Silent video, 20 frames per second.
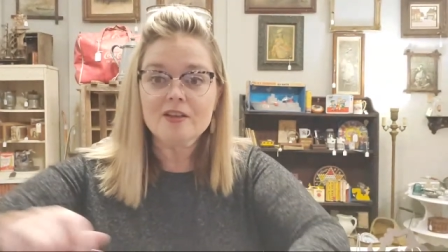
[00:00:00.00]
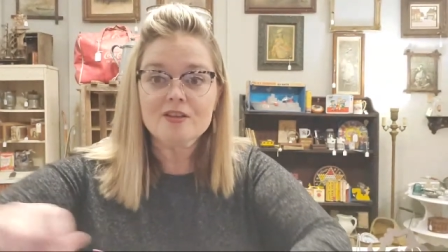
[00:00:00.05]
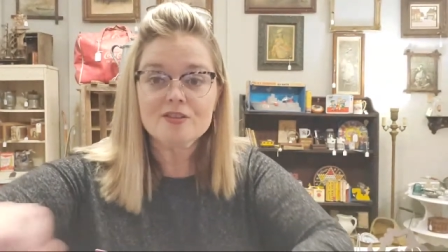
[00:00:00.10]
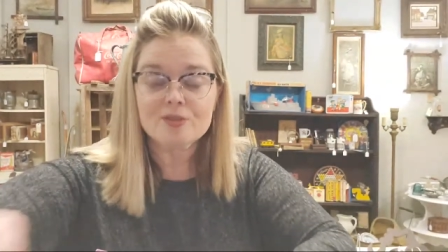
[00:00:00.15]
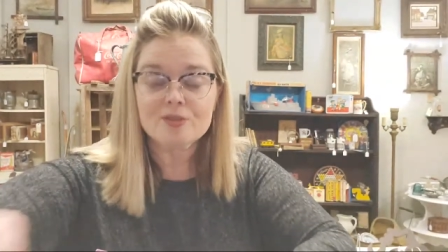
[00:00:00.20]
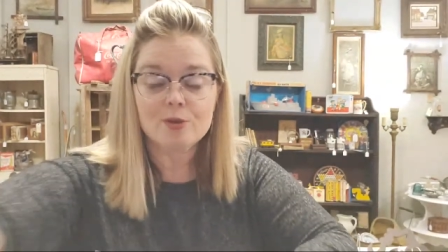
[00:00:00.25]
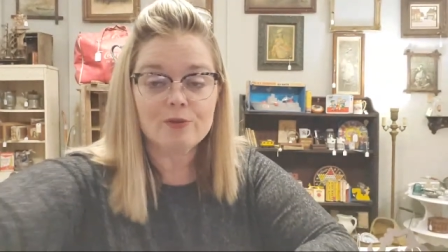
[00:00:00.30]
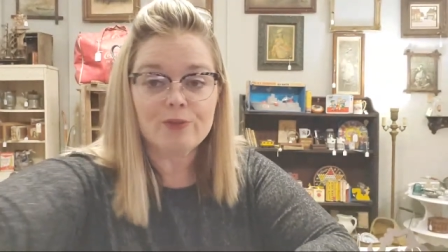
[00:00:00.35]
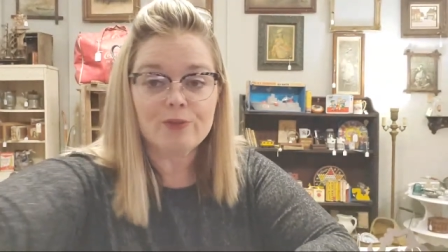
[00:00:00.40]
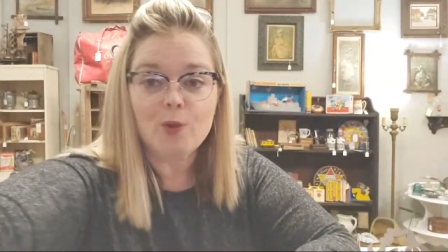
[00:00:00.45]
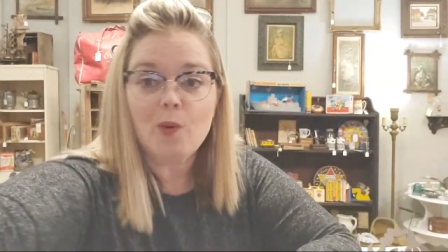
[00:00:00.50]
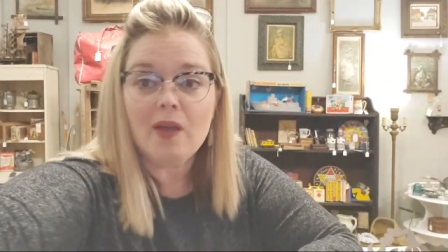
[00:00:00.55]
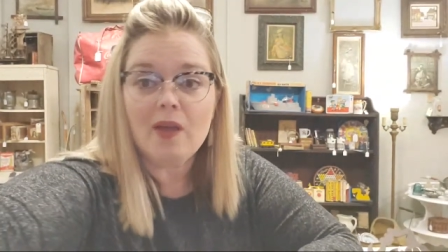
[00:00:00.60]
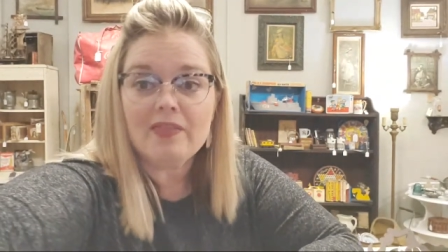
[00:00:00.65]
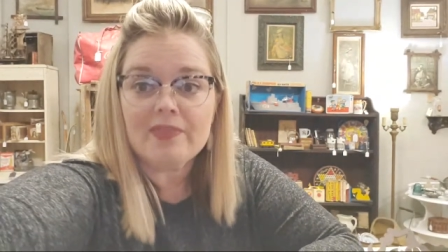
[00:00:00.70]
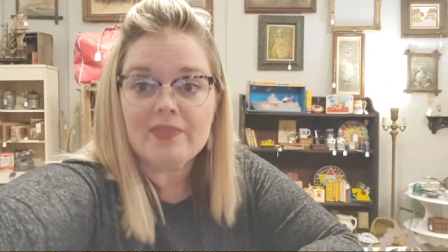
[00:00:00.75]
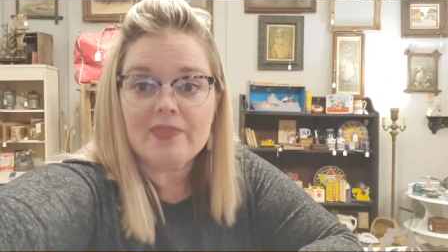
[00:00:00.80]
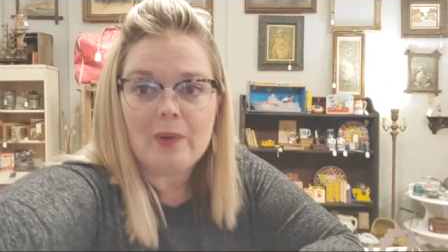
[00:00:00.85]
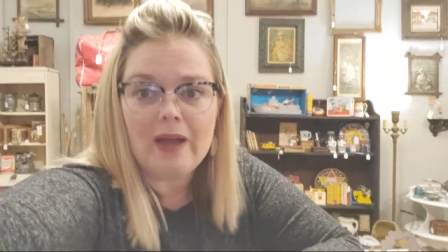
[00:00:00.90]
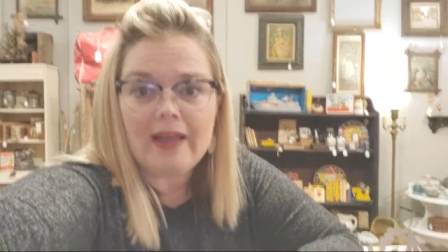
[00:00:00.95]
So if you
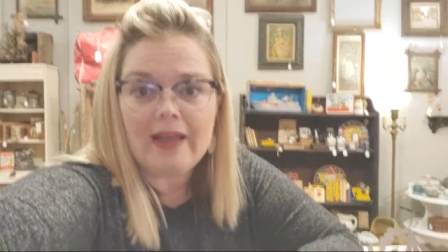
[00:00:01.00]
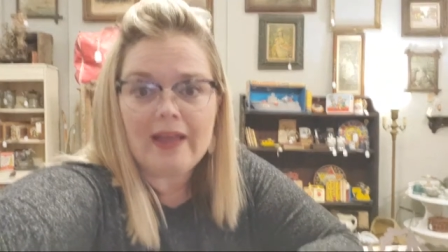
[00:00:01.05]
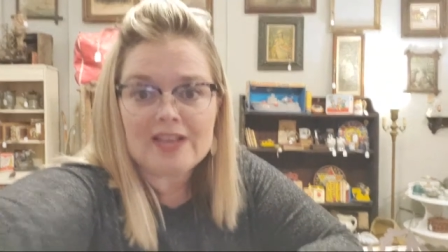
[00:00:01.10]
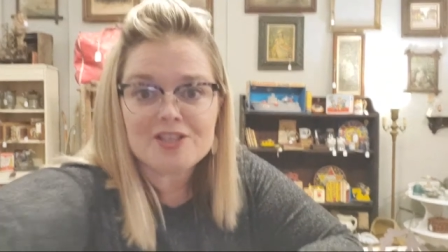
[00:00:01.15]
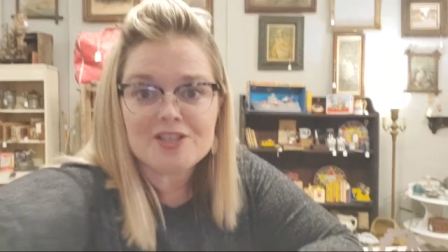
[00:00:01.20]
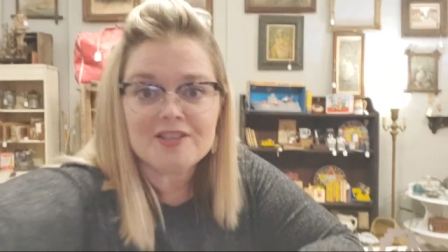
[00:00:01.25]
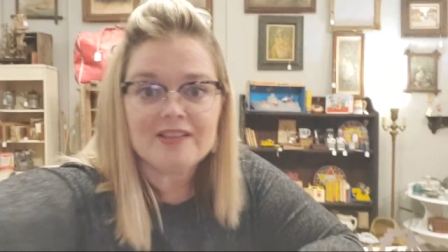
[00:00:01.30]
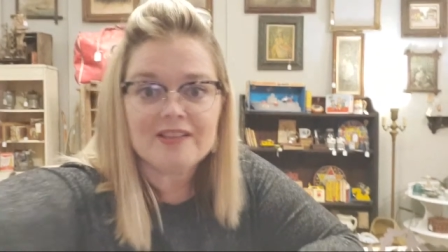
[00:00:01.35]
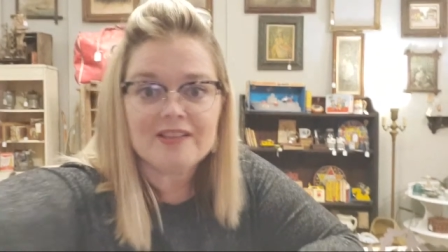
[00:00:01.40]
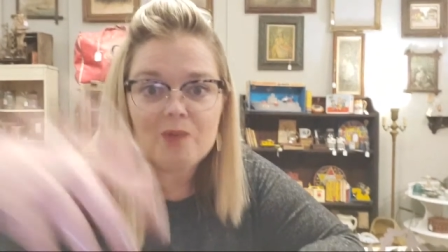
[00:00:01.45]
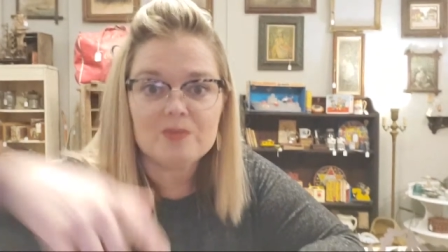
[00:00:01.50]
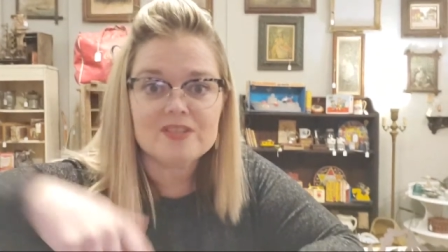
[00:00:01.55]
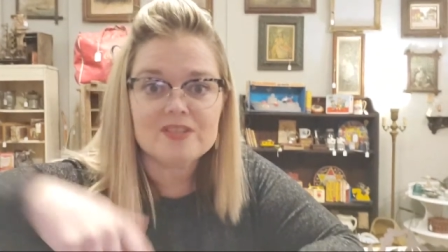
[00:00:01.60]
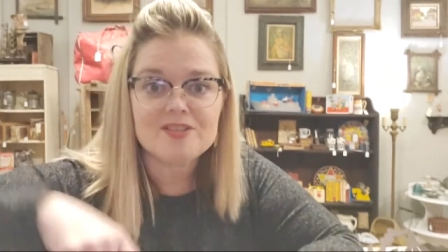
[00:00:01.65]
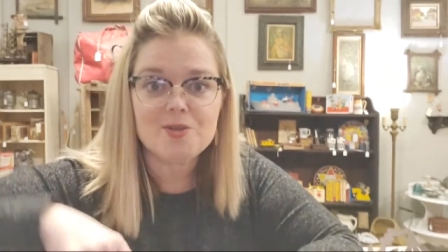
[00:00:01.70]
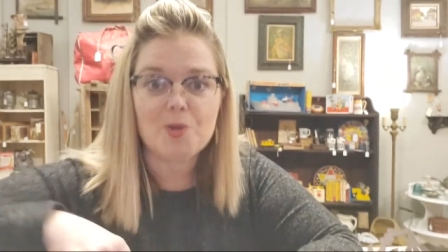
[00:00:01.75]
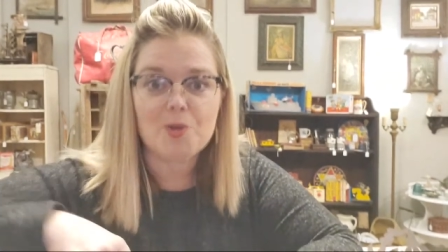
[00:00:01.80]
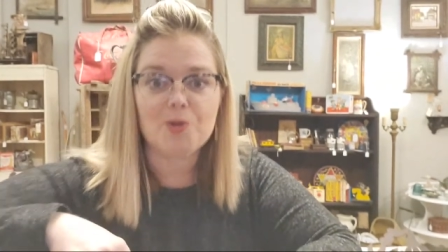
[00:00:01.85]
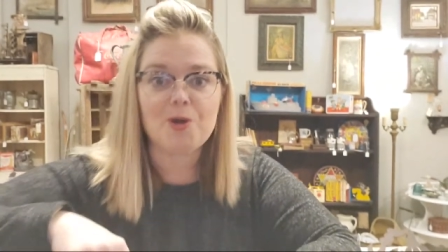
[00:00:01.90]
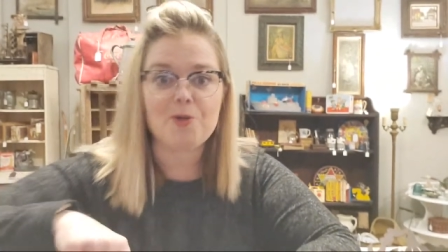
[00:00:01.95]
want, well, actually that one's sold